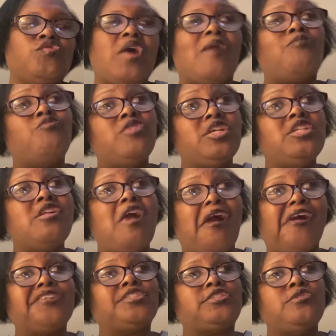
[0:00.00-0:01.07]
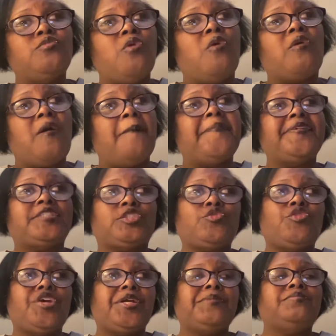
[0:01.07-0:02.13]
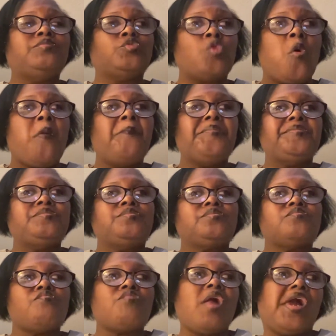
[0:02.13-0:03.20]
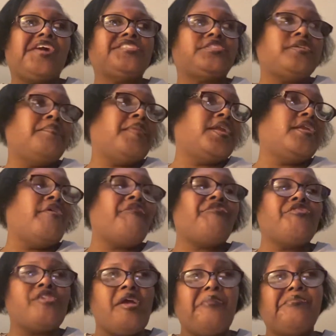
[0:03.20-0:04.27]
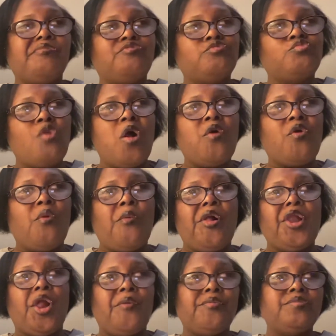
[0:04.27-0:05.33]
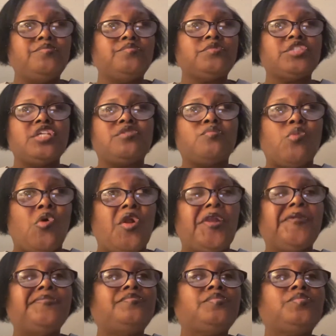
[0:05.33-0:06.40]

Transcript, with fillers: I really actually woke up at 3. I see my nephew came from work or whatever this morning.